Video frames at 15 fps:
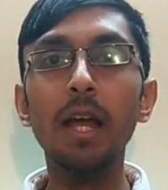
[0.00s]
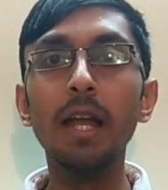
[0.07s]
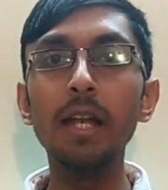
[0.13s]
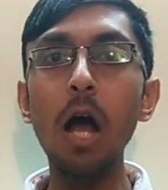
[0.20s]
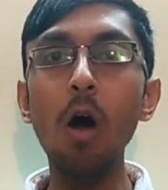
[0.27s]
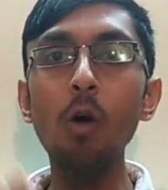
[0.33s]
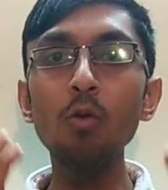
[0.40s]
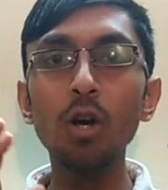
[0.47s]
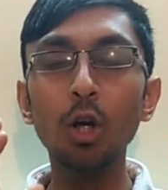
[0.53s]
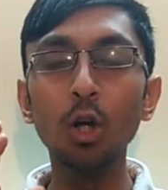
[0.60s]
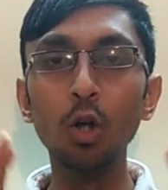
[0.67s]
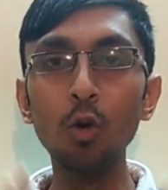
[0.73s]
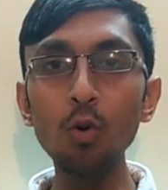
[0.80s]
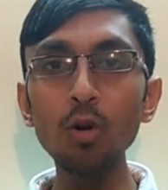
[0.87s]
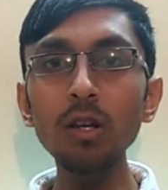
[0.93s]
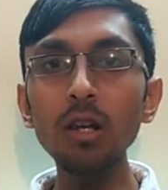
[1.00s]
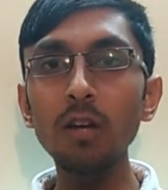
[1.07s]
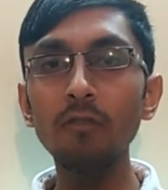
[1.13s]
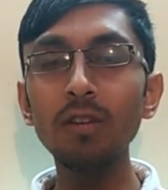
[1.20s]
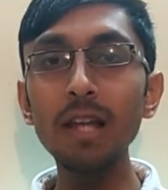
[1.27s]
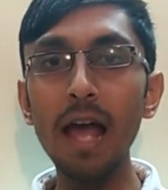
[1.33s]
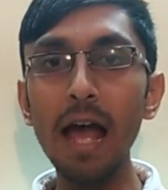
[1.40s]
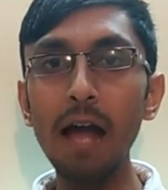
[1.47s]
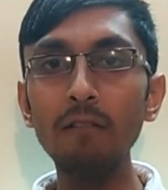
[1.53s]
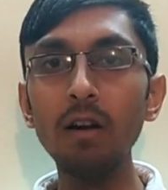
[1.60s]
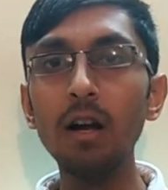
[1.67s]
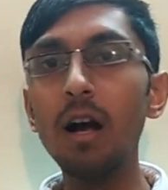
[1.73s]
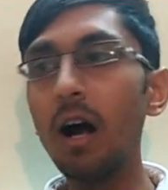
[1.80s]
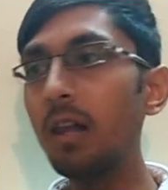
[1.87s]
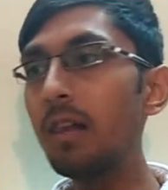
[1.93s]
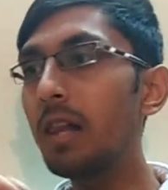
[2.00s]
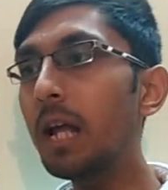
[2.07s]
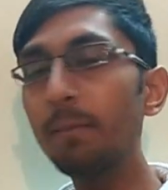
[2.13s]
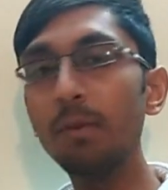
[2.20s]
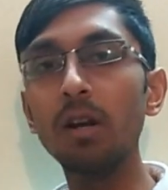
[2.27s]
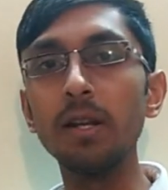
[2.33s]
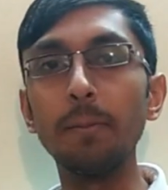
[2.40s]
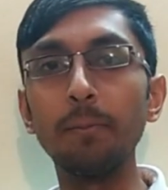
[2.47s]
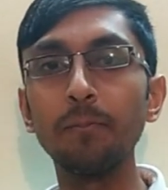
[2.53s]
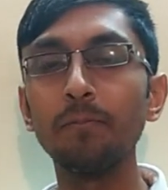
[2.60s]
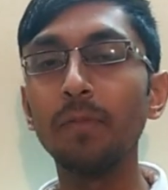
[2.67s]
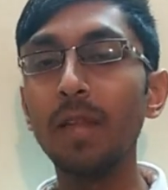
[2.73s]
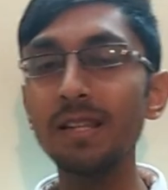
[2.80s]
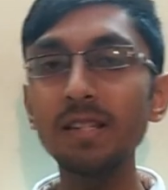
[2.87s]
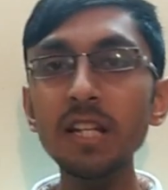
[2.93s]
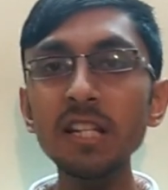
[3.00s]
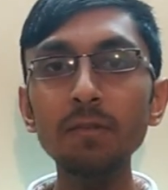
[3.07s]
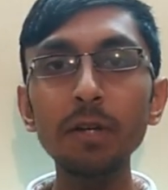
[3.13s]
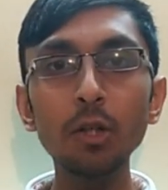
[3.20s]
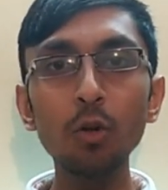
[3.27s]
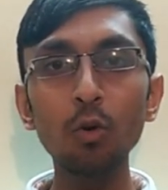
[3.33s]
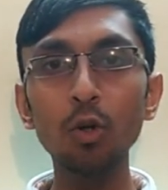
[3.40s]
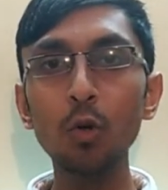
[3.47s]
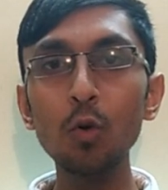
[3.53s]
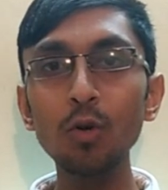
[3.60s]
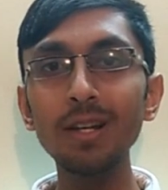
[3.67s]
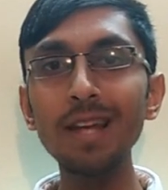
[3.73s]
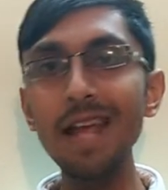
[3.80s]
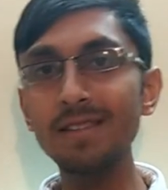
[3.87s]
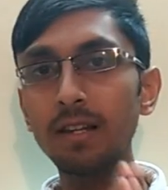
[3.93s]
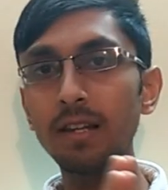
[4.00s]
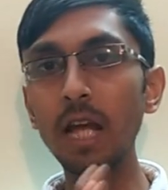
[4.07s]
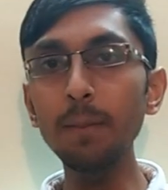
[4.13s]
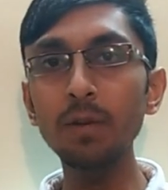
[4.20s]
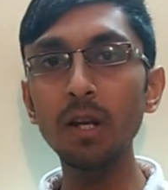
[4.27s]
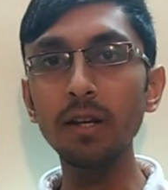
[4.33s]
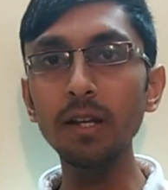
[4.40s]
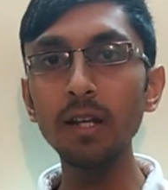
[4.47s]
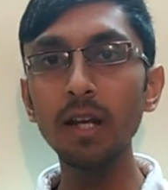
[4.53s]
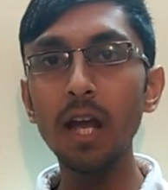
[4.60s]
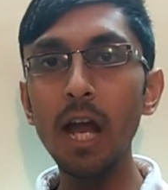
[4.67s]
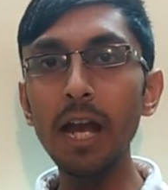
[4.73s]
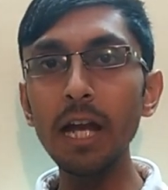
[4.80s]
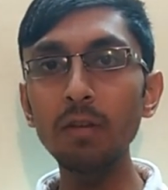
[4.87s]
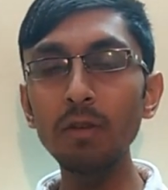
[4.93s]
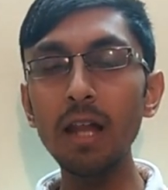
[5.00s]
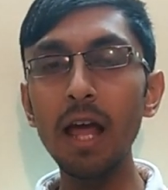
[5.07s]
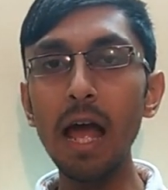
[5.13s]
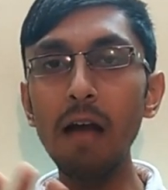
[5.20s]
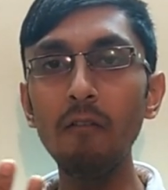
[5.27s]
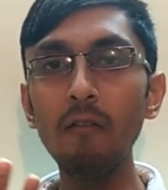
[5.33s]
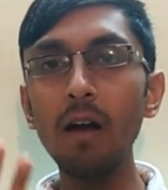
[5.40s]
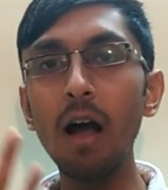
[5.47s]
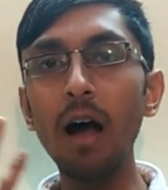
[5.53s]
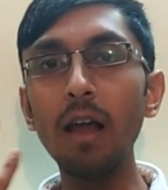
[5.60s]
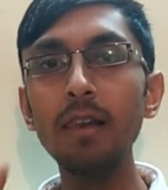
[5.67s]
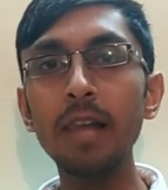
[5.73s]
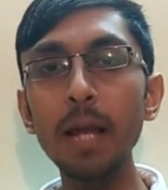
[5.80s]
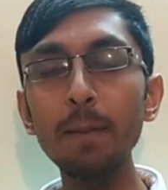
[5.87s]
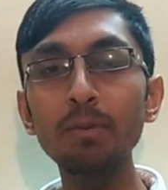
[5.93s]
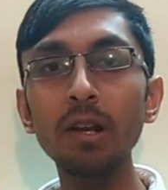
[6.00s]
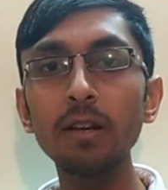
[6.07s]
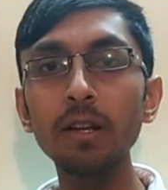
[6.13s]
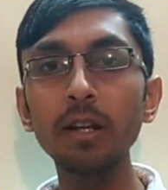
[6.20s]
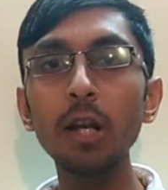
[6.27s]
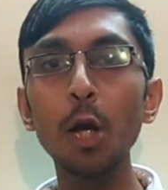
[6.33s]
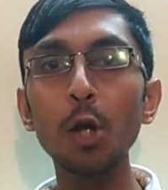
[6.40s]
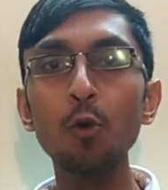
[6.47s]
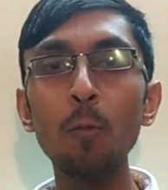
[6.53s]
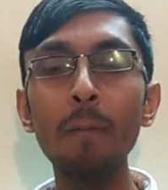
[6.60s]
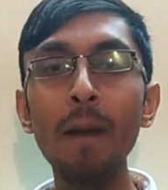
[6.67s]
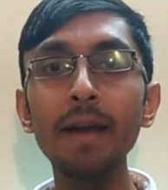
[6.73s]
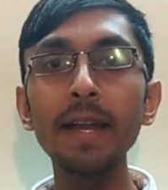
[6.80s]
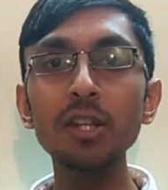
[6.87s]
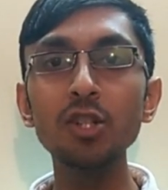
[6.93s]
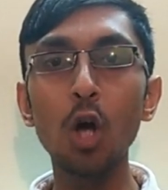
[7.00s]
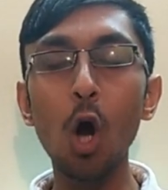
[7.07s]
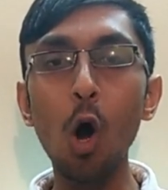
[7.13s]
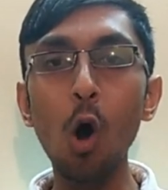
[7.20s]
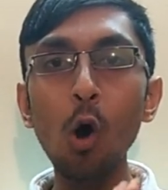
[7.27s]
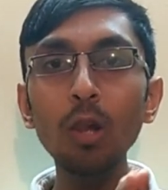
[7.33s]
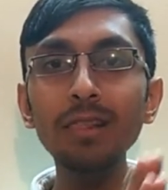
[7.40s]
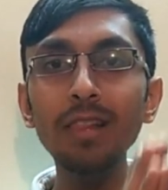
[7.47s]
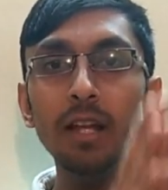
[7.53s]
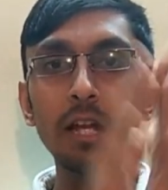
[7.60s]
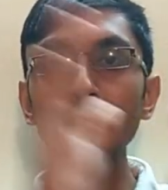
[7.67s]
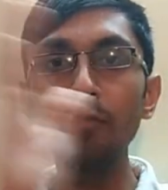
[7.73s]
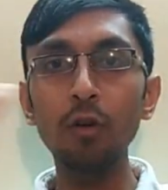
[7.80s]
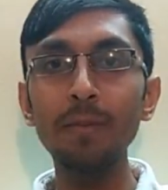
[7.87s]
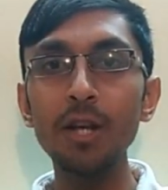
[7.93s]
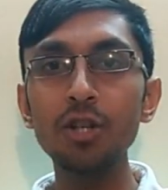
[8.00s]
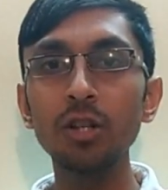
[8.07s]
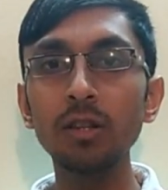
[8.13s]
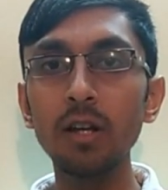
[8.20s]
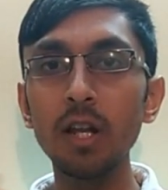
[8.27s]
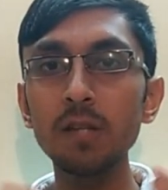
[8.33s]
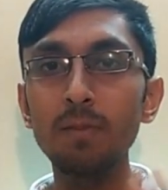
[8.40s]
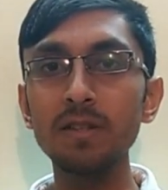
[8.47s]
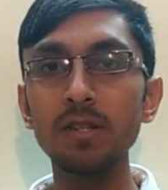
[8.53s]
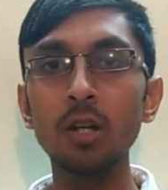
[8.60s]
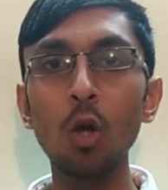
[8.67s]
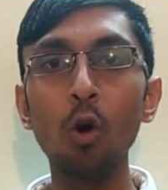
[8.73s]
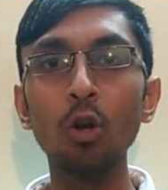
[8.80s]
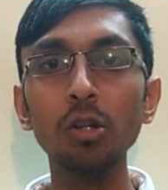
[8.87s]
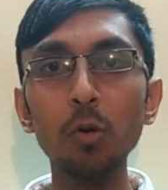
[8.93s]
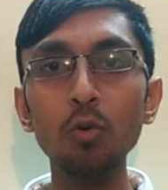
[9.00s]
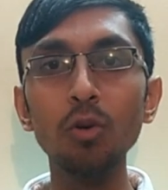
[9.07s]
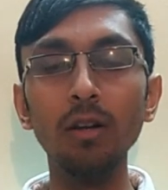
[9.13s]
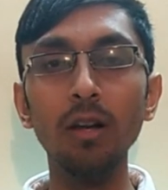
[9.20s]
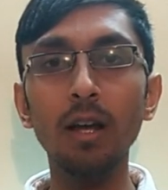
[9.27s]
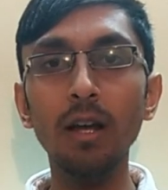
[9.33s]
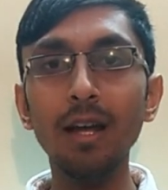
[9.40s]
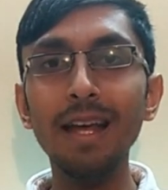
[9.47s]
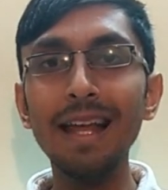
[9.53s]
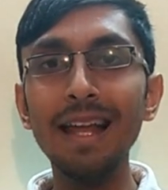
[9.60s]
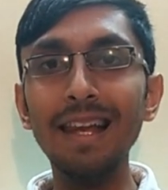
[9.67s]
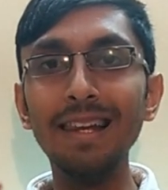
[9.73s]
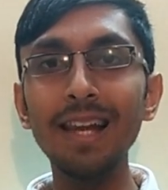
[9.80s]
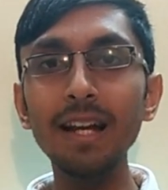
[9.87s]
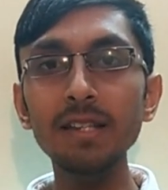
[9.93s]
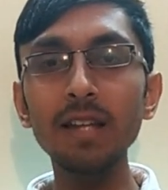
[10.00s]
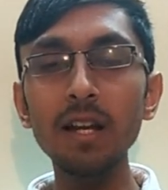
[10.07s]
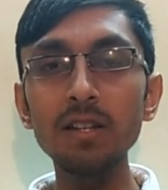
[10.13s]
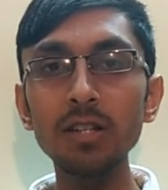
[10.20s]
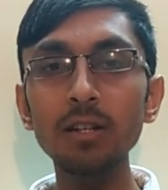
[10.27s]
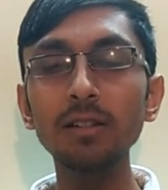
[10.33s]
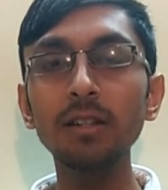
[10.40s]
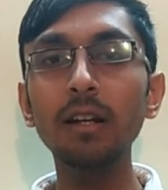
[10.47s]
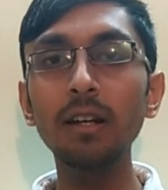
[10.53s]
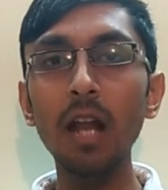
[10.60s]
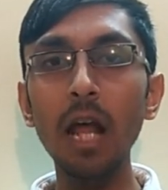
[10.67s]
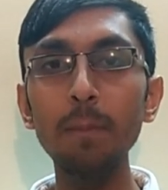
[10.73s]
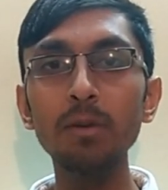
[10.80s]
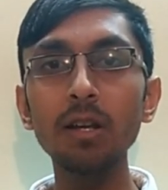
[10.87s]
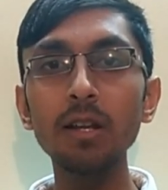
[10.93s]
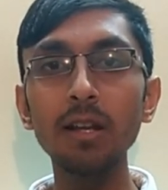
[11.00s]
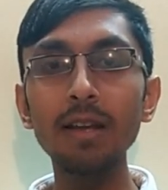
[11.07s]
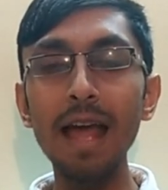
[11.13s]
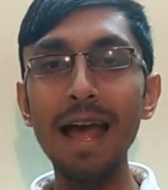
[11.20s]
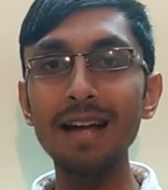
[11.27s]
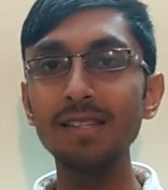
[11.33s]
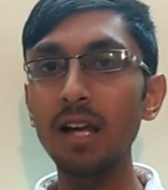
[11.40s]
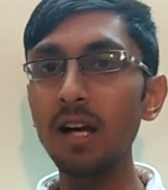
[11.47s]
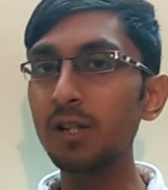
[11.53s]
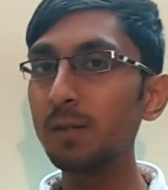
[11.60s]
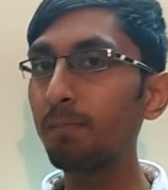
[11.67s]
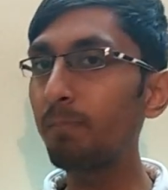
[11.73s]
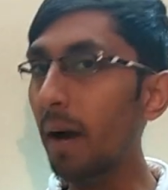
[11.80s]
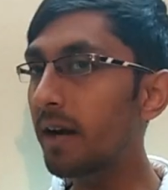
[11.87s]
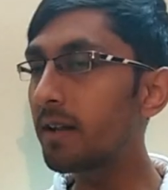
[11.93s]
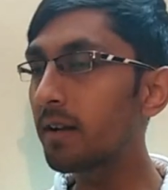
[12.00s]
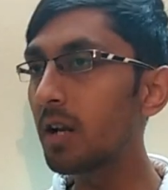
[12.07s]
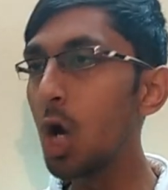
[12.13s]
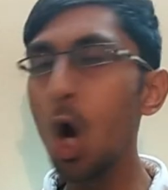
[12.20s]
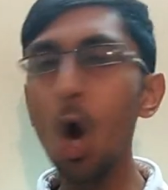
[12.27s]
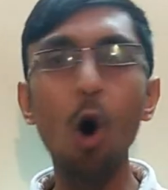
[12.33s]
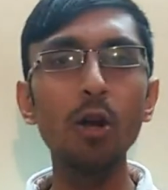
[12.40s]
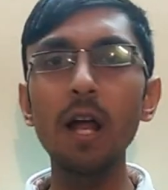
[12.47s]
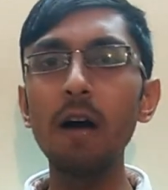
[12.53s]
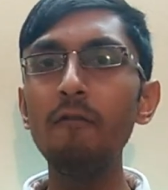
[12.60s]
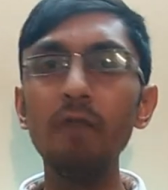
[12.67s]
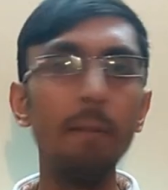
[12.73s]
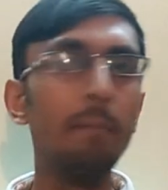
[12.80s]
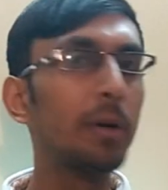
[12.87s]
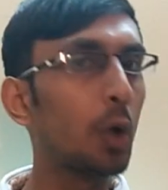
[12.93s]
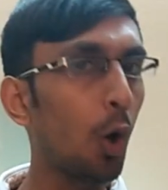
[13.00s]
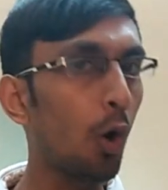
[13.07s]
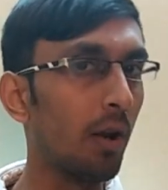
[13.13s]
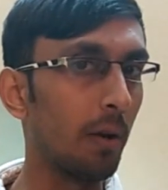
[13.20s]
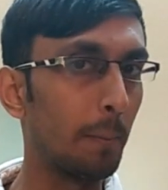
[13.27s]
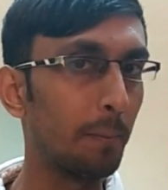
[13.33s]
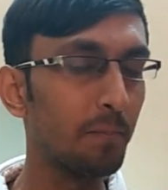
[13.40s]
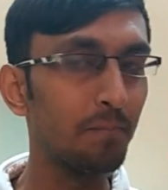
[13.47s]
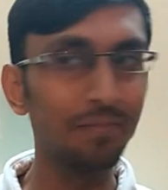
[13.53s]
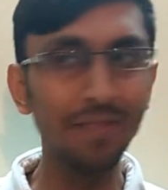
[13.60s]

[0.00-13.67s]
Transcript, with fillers: Now Google will have a library. Since we told Google is a library, it will have a librarian to manage all the information that is present on Google. Let's consider that librarian as a spider or a web crawler.